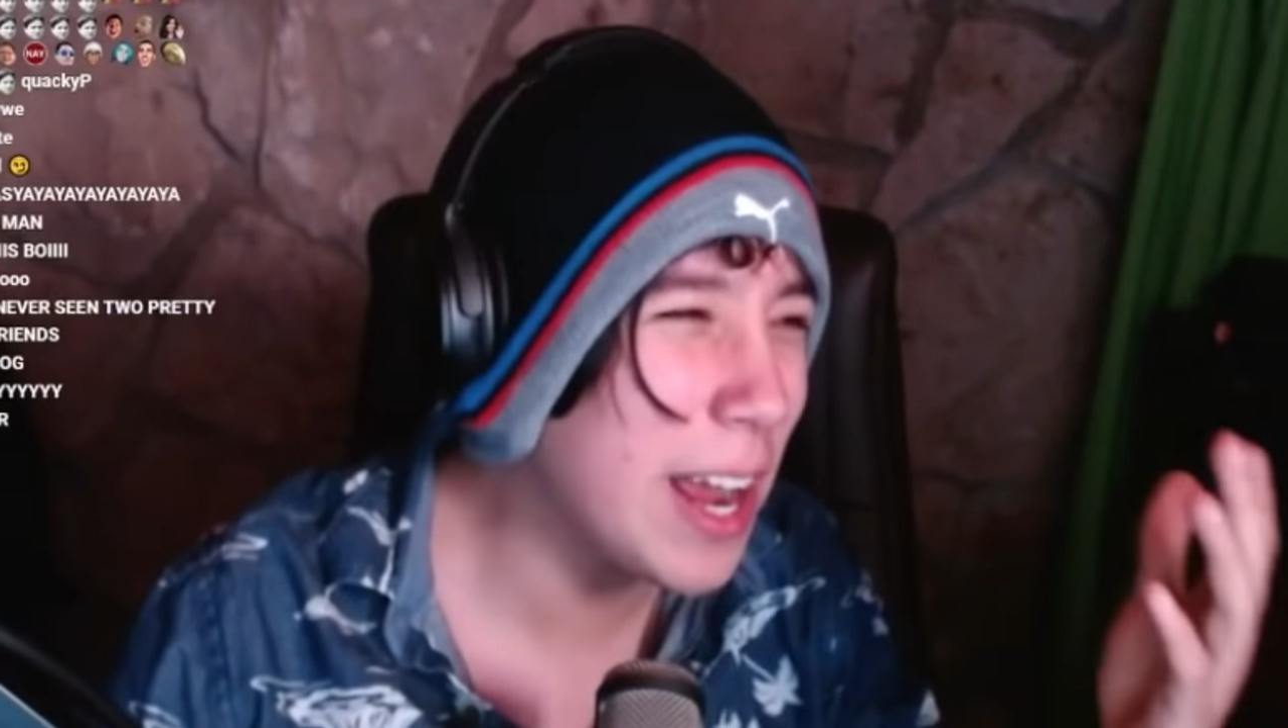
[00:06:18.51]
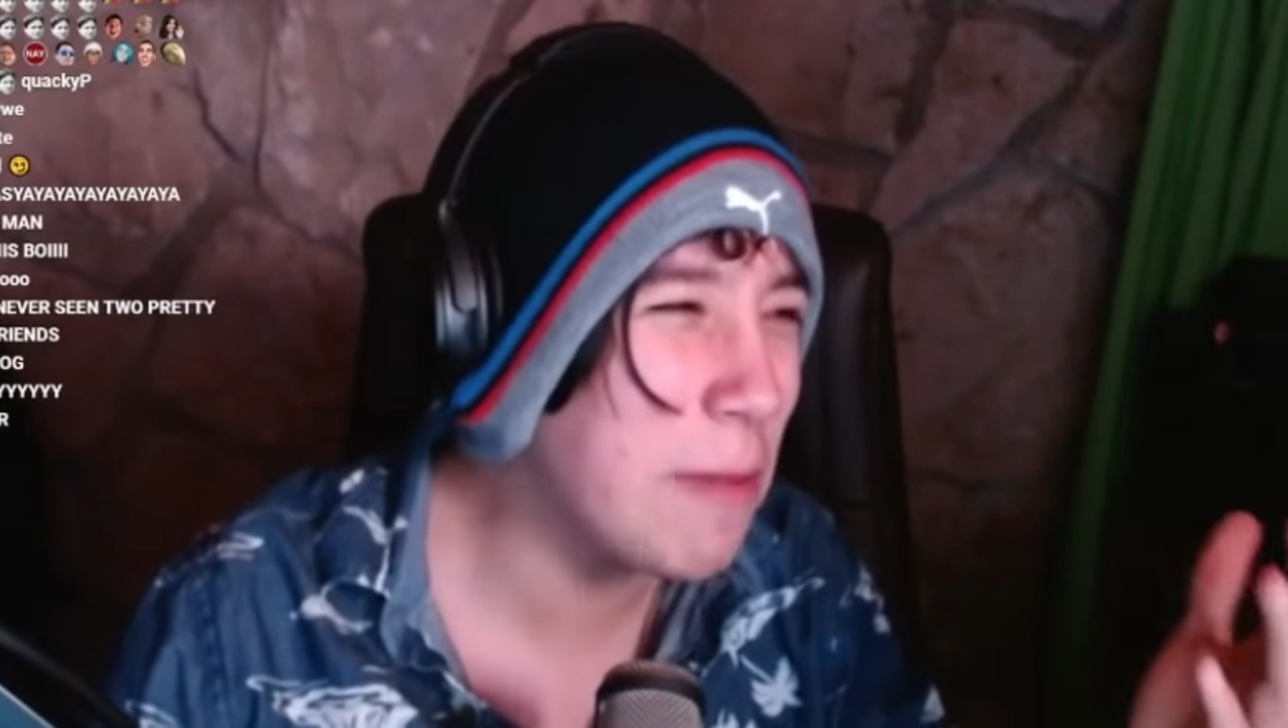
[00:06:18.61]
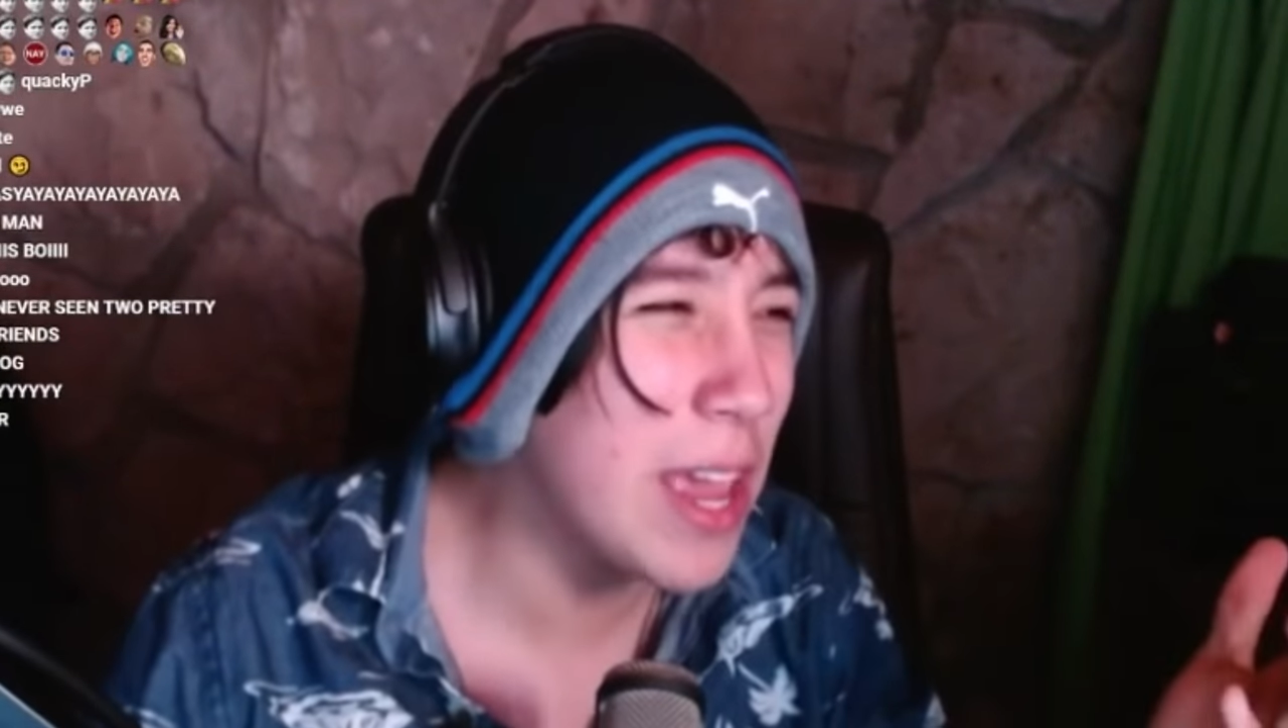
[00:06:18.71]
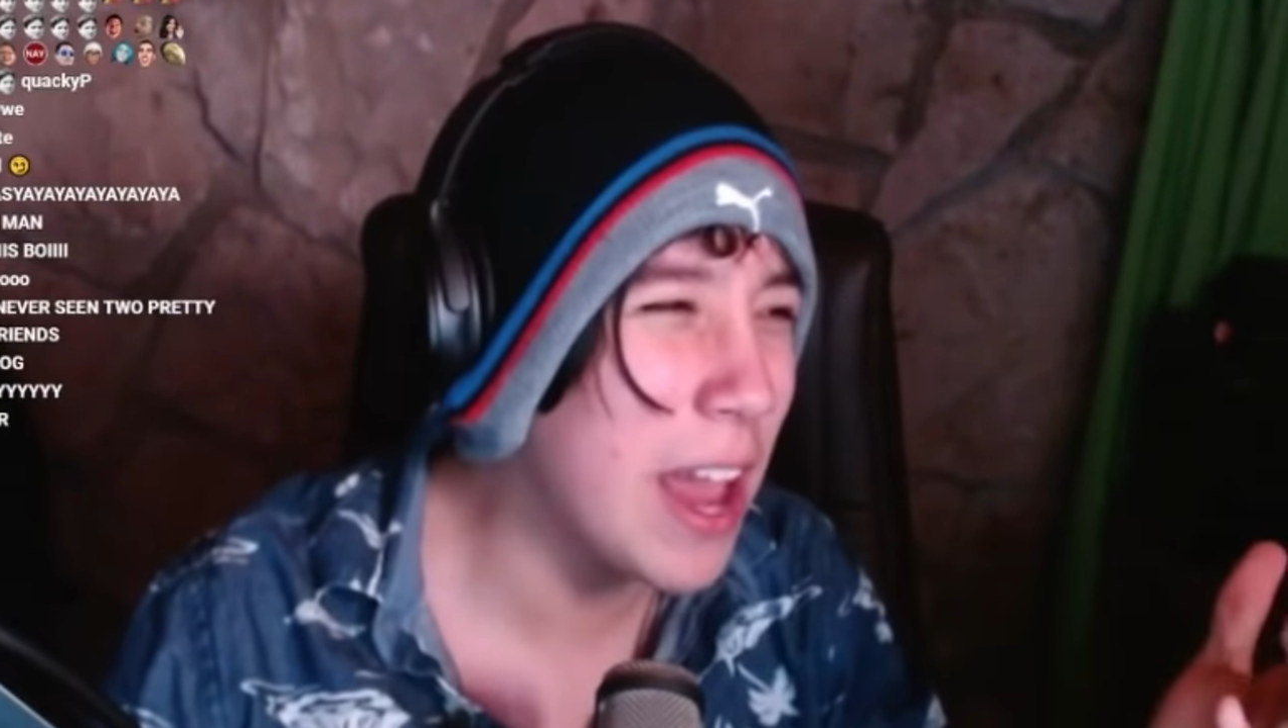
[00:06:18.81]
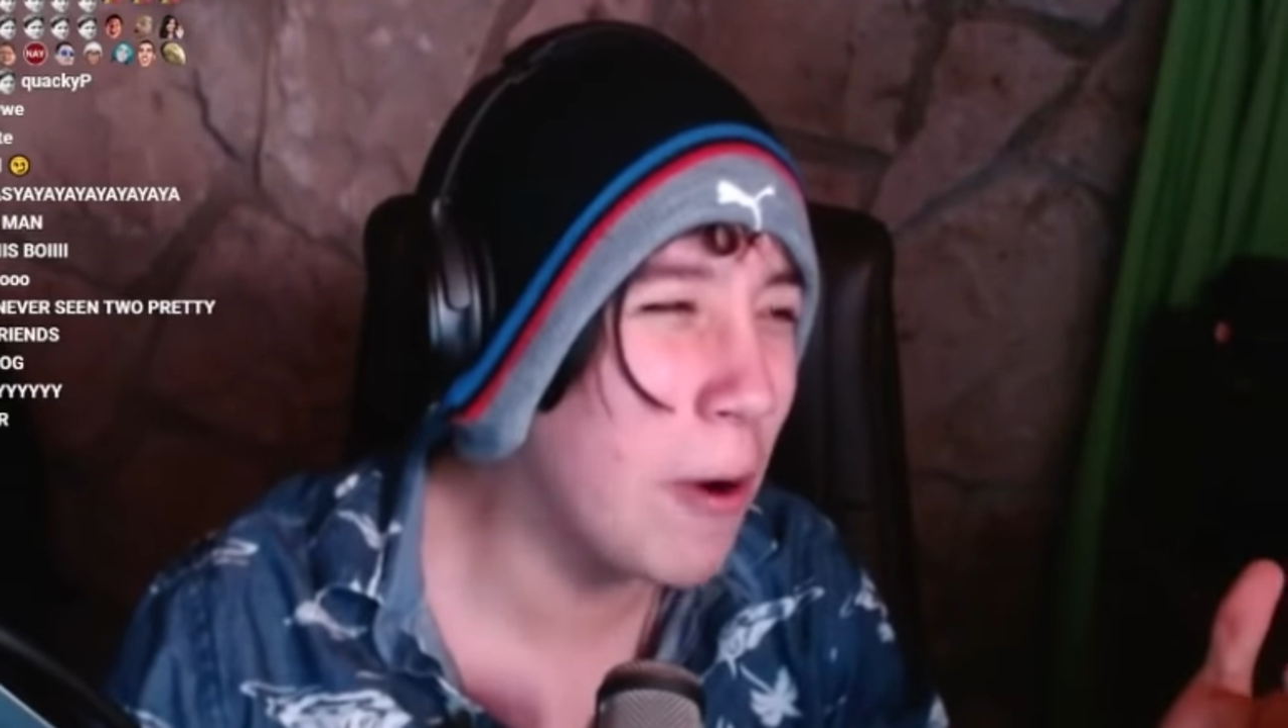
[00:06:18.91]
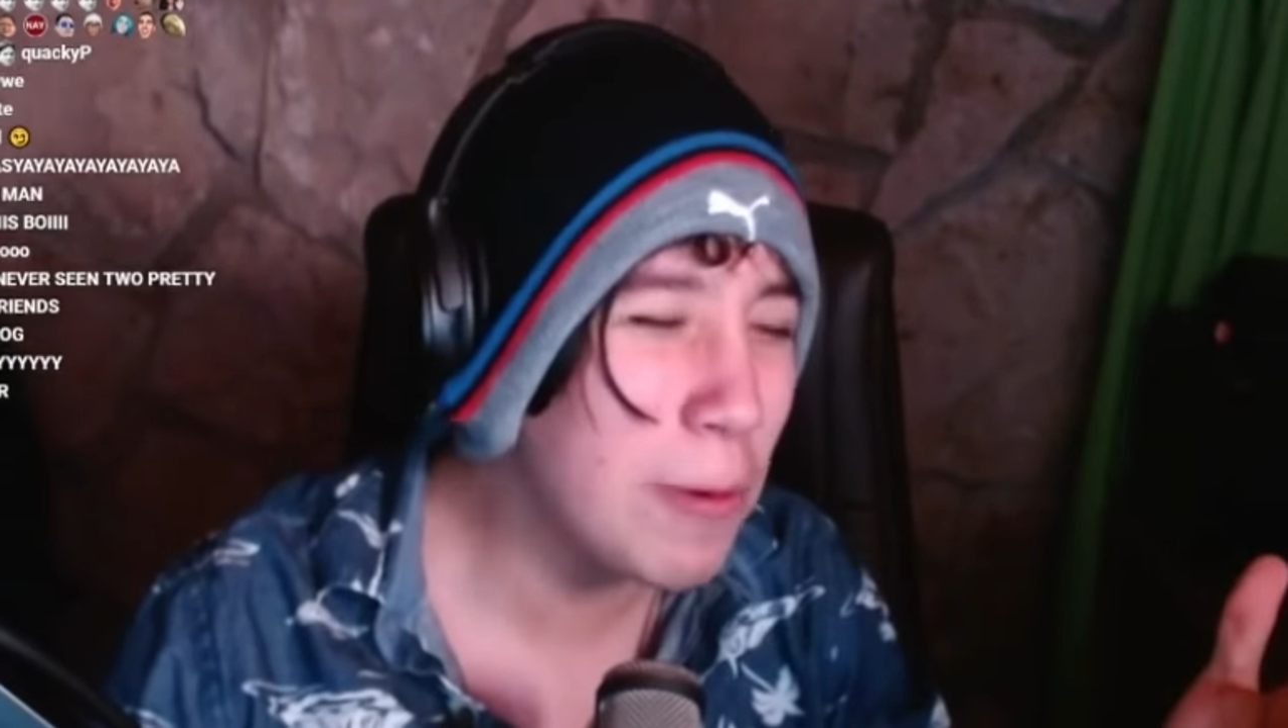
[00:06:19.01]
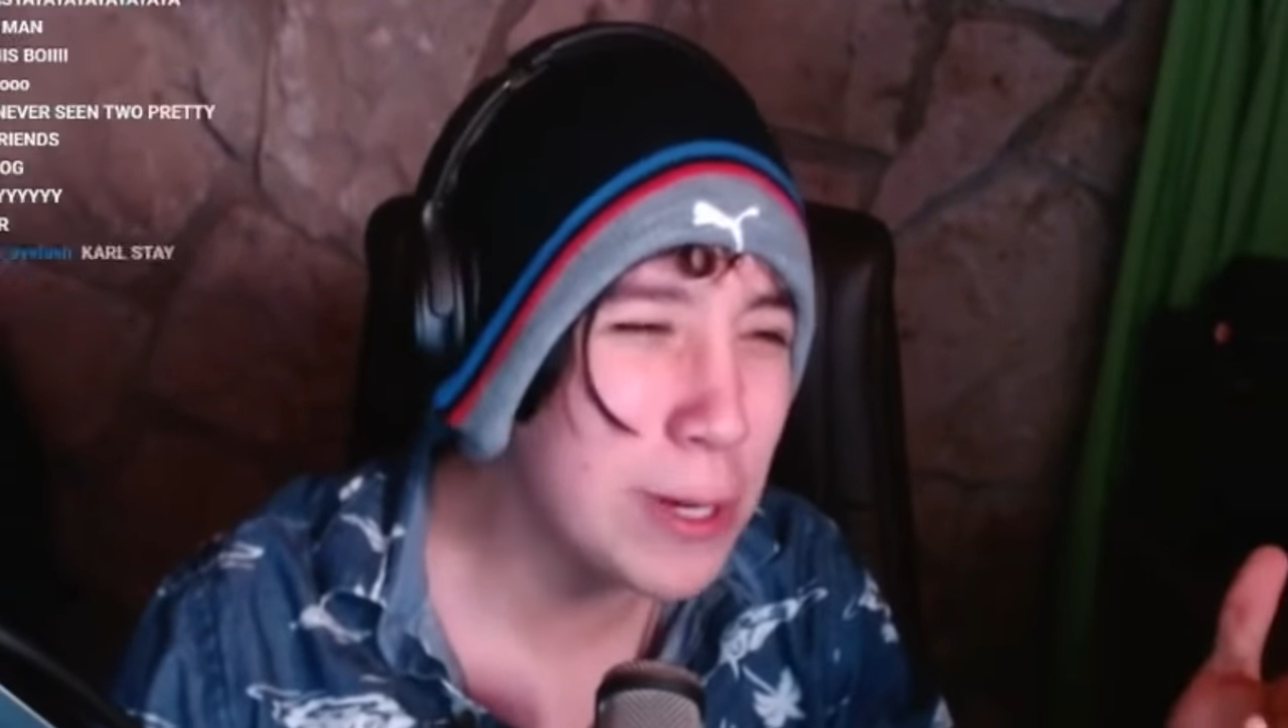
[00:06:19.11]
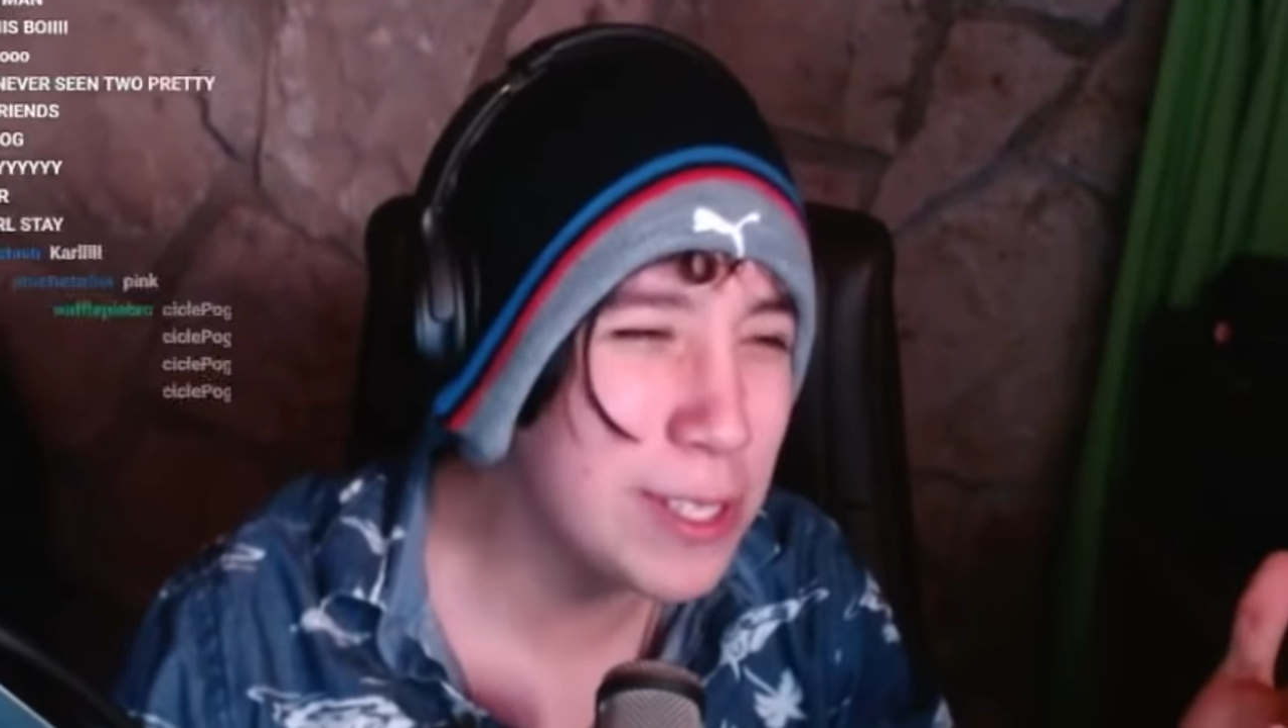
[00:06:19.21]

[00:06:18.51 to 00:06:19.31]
meow? I would